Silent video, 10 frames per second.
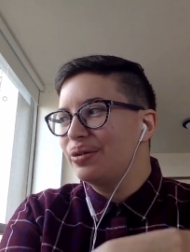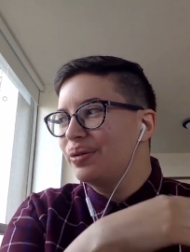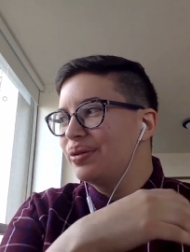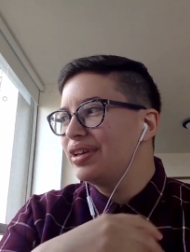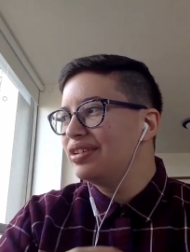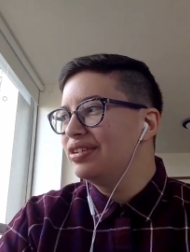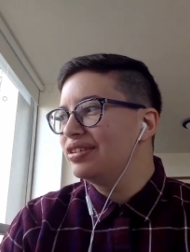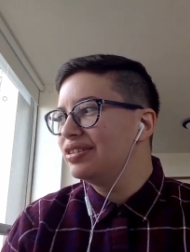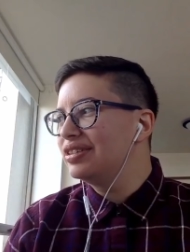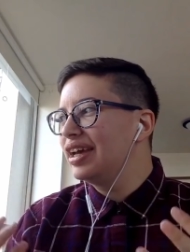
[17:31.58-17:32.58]
So
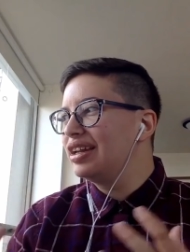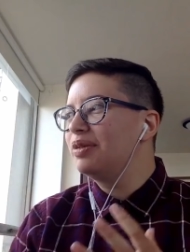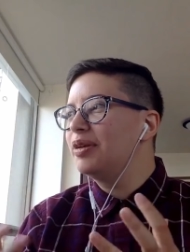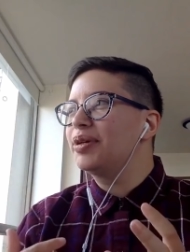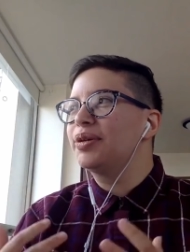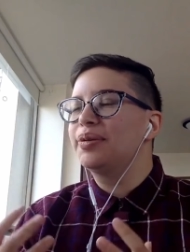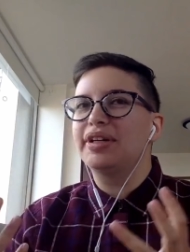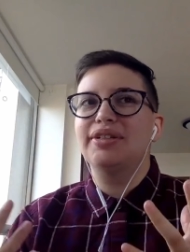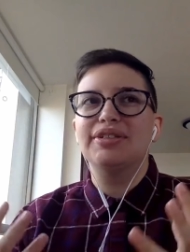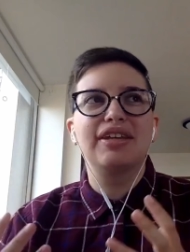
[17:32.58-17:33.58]
you're getting
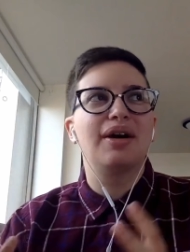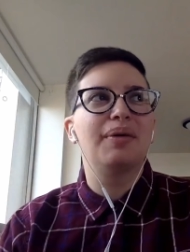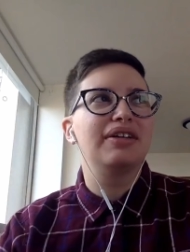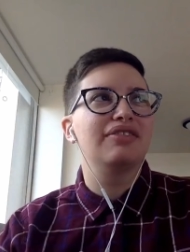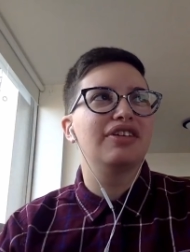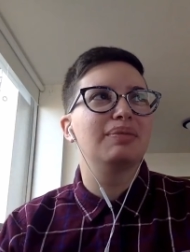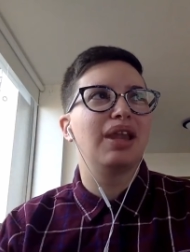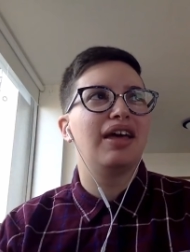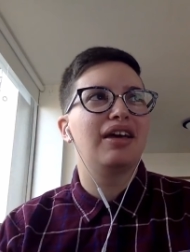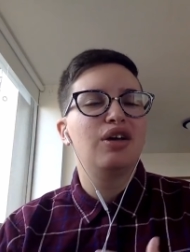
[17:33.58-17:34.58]
people who are usually going
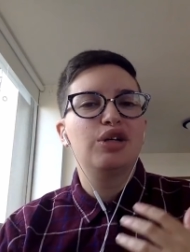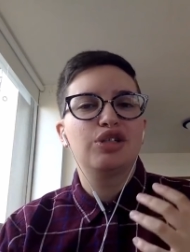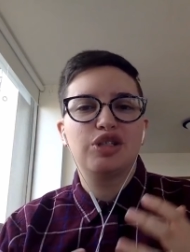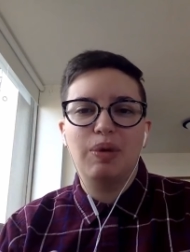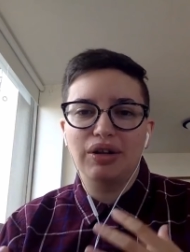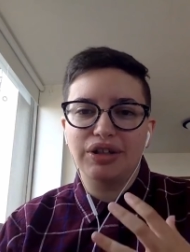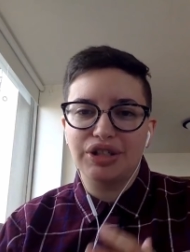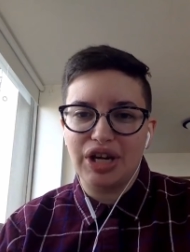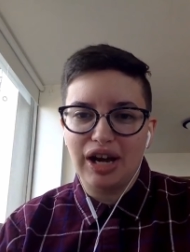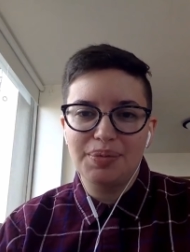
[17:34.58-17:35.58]
from like
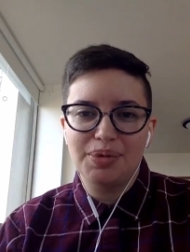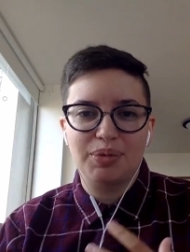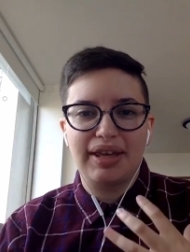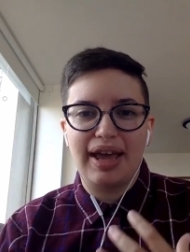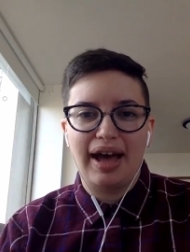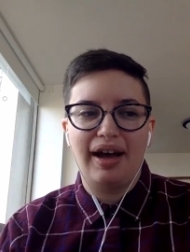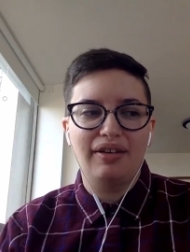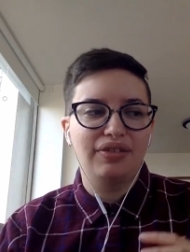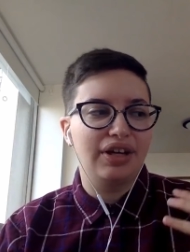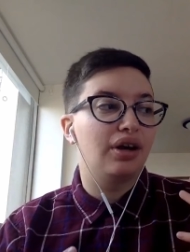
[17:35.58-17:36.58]
smaller shops where they
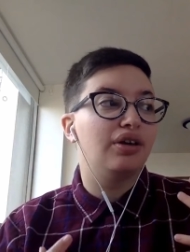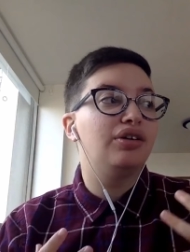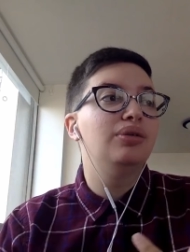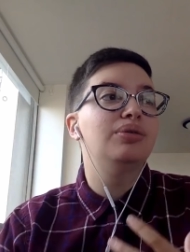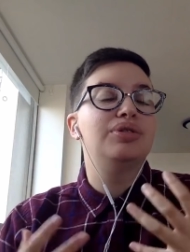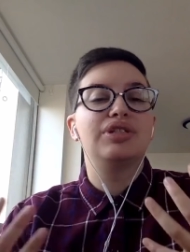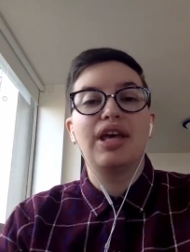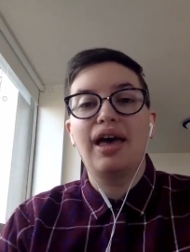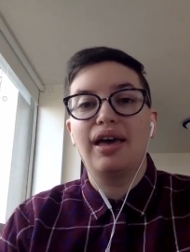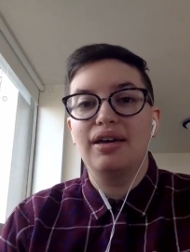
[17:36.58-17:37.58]
have like a
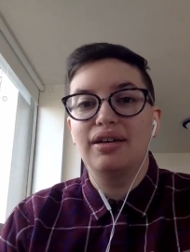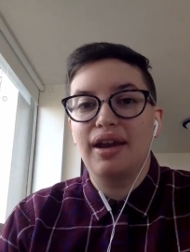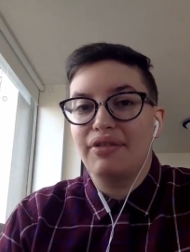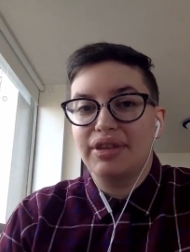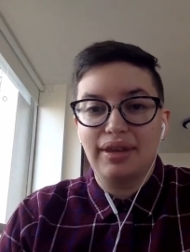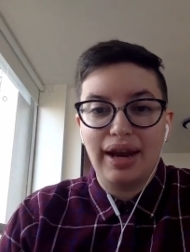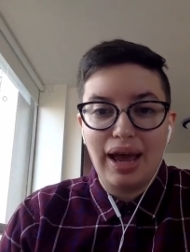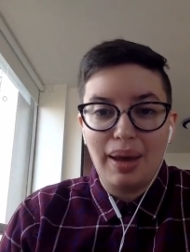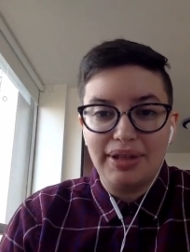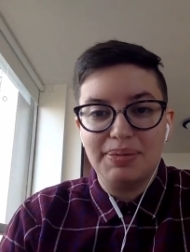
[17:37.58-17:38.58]
huge say in
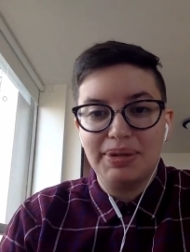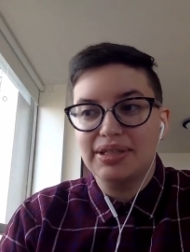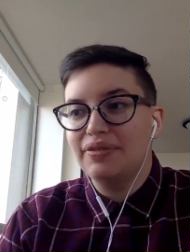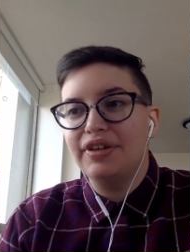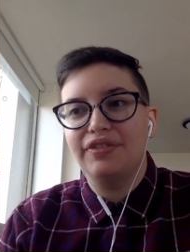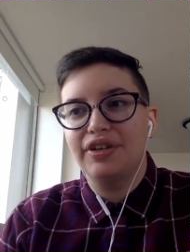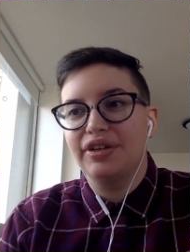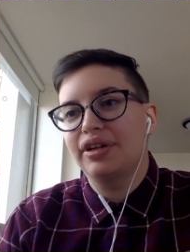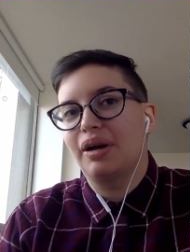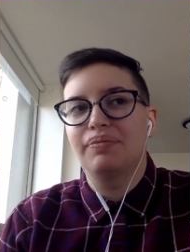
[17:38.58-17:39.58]
everything that happens, because even
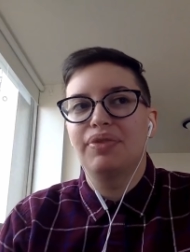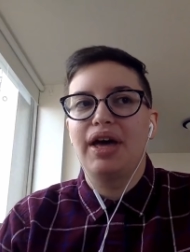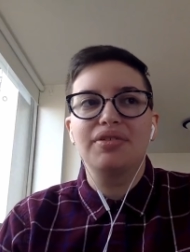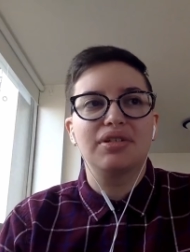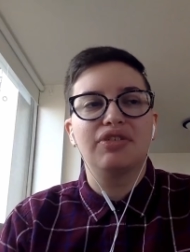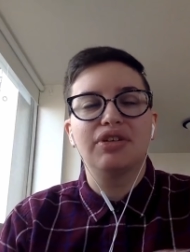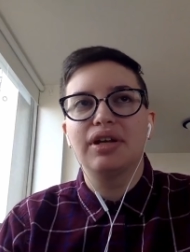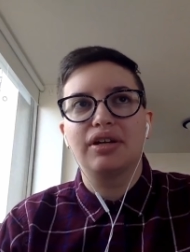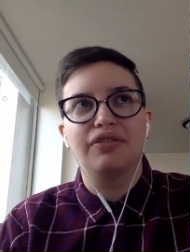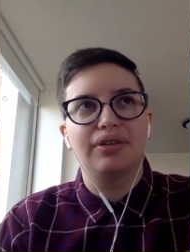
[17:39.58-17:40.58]
if you're a couple thousand,
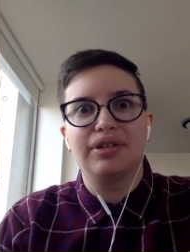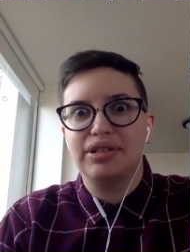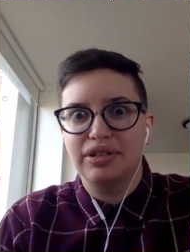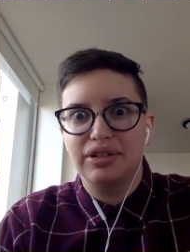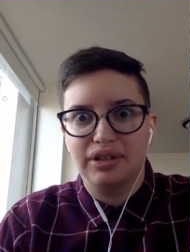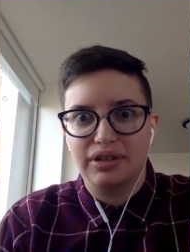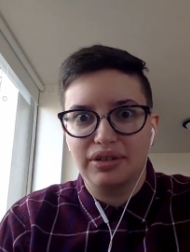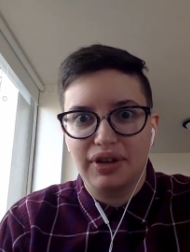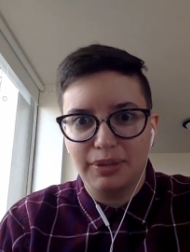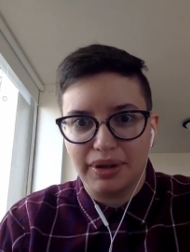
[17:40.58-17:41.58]
if you're like a fairly
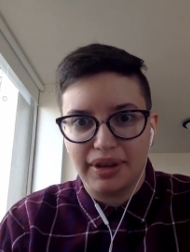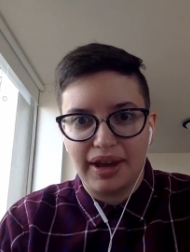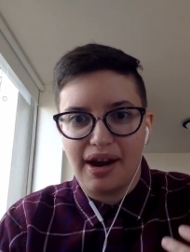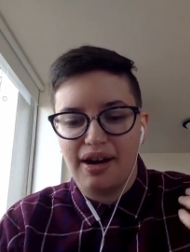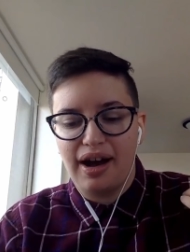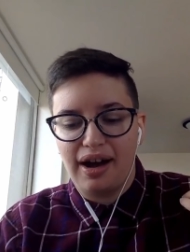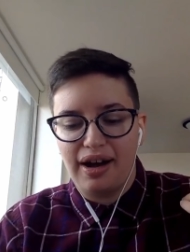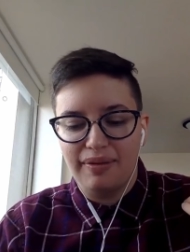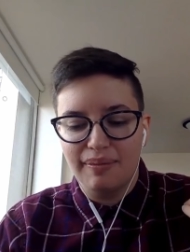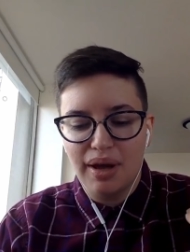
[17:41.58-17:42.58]
senior developer there,